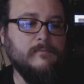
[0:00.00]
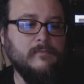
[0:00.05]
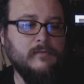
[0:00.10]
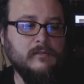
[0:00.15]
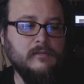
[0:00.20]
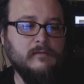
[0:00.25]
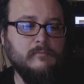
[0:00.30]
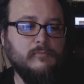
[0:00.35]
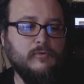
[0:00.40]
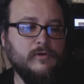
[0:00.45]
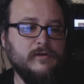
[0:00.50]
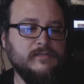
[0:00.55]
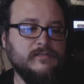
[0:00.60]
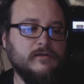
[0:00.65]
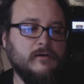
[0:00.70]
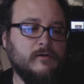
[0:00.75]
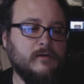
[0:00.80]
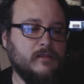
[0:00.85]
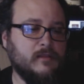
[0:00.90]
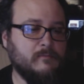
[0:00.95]
The boys
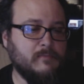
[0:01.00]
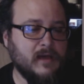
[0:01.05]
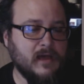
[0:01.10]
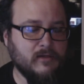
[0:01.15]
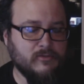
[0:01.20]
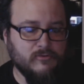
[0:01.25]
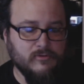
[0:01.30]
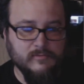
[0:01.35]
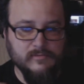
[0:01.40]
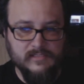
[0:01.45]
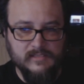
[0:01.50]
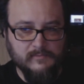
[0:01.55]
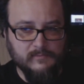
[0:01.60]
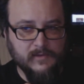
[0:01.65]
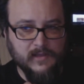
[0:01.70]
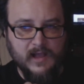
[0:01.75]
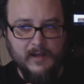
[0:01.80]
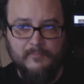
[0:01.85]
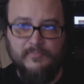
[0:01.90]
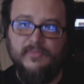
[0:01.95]
are in the bathroom
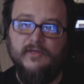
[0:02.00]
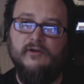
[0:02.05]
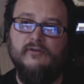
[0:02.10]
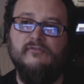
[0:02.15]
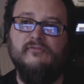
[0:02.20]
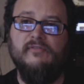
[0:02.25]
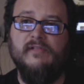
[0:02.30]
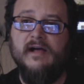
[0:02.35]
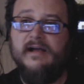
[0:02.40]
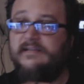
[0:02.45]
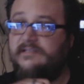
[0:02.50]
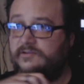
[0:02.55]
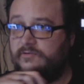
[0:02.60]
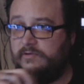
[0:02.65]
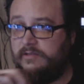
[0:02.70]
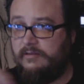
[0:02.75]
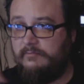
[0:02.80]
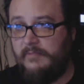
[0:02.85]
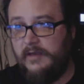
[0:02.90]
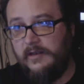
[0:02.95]
zipping up. Their flies are
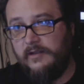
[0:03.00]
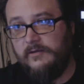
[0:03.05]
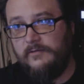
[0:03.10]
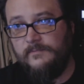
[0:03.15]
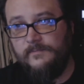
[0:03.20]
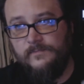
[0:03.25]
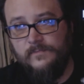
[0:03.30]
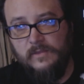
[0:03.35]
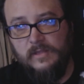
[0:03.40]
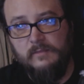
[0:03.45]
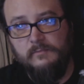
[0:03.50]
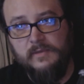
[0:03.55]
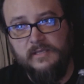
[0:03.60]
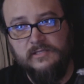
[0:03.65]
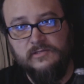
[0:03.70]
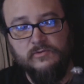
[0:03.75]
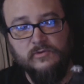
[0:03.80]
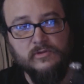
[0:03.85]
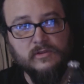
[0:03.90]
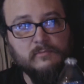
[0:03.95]
in the meadow. The
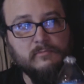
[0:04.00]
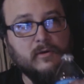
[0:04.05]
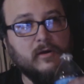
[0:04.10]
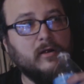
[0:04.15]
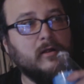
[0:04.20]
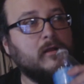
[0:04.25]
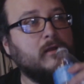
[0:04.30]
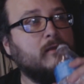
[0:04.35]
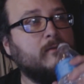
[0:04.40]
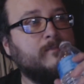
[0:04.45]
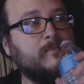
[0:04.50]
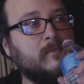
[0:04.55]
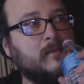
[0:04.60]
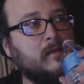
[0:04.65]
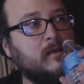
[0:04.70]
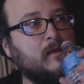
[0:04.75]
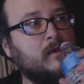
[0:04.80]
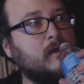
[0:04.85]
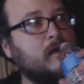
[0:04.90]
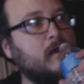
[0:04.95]
bees are in the park.
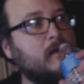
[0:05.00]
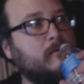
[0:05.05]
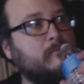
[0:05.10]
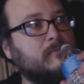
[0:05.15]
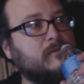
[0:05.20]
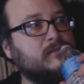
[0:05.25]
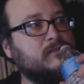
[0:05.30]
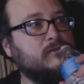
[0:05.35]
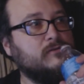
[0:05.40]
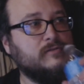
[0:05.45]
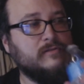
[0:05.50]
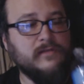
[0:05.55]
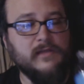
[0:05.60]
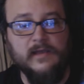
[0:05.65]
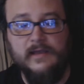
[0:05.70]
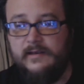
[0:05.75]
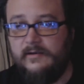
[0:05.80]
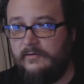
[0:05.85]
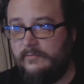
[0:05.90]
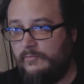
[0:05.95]
Miss Susie
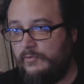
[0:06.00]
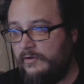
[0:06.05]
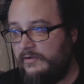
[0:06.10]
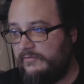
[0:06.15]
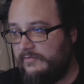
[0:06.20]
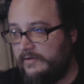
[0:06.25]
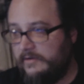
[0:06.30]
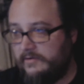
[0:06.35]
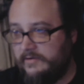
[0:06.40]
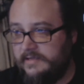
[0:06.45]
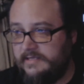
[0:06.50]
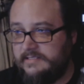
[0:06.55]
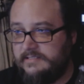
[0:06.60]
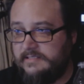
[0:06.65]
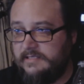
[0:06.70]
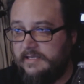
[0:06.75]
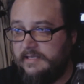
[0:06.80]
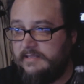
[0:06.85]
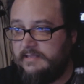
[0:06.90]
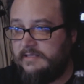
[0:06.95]
and her boyfriend are
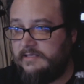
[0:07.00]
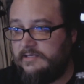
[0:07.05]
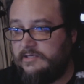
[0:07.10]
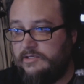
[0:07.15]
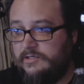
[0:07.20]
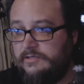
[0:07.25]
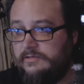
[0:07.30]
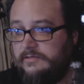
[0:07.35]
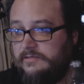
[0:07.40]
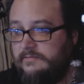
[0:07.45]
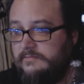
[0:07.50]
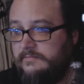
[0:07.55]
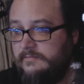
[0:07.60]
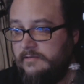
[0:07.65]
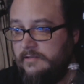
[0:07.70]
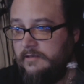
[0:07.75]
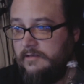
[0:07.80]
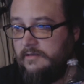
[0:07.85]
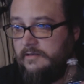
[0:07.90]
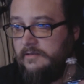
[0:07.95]
kissing in the
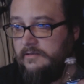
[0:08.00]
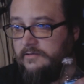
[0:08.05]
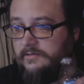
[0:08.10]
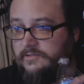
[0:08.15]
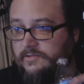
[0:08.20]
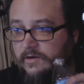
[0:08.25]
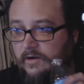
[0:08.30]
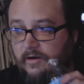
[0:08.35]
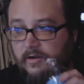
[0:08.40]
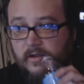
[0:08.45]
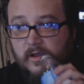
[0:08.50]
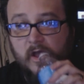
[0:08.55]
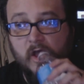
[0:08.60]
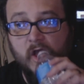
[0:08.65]
dark.